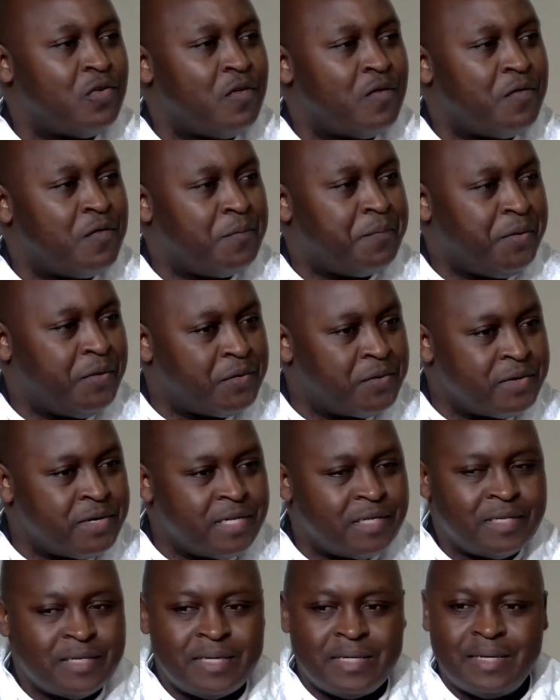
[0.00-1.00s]
of
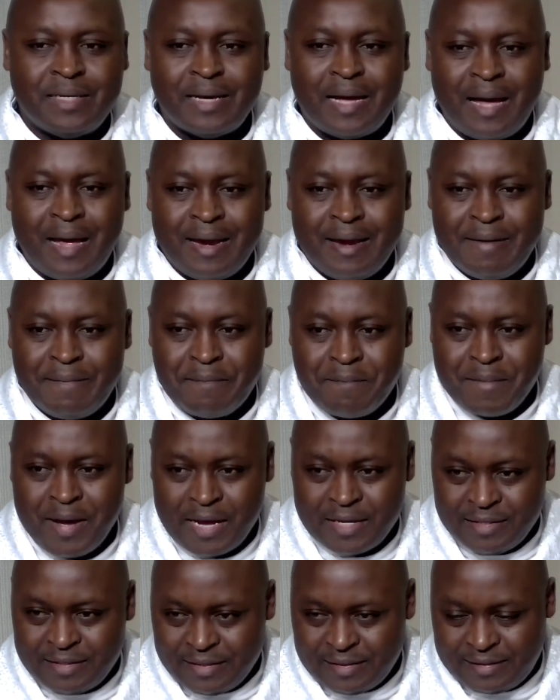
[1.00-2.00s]
purity and
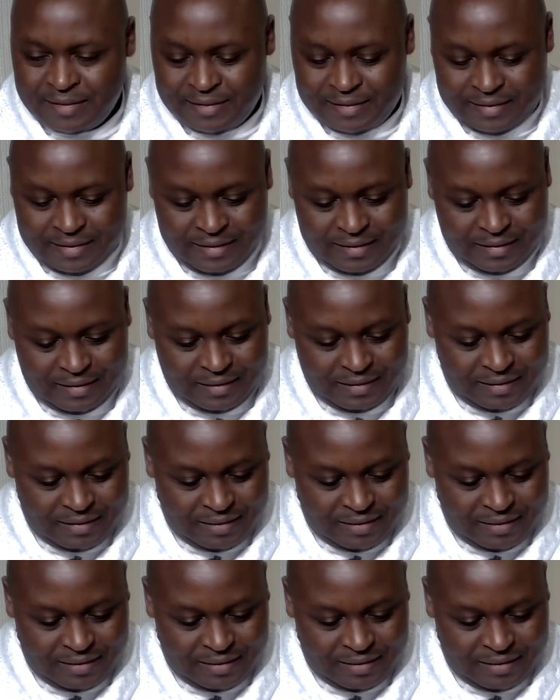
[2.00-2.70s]
majesty.